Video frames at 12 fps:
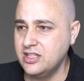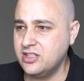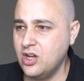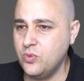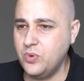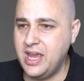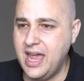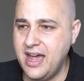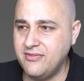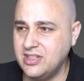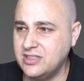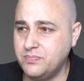So we
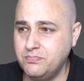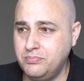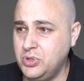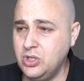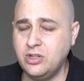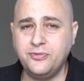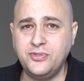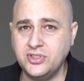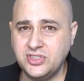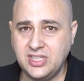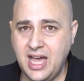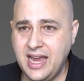have this
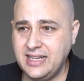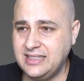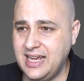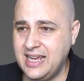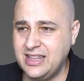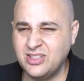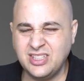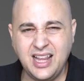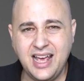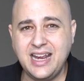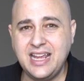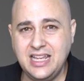beautiful site, and there's a
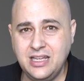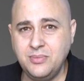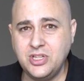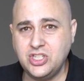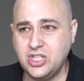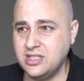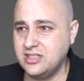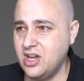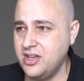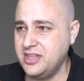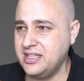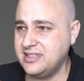lot of images
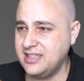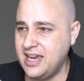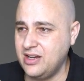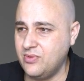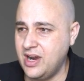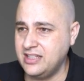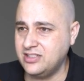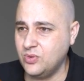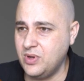on this site, right?